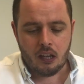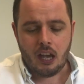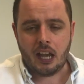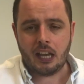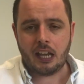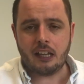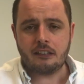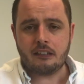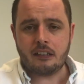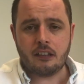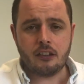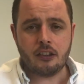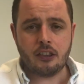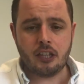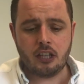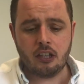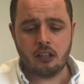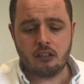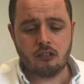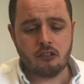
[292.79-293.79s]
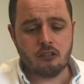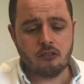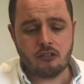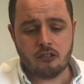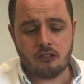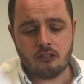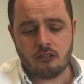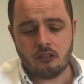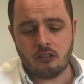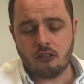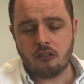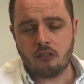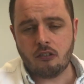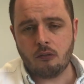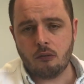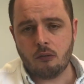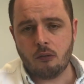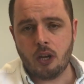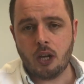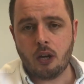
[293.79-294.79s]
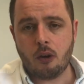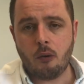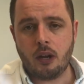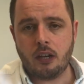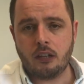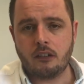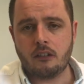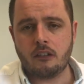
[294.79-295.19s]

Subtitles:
I guess the other thing you could do just to reacquaint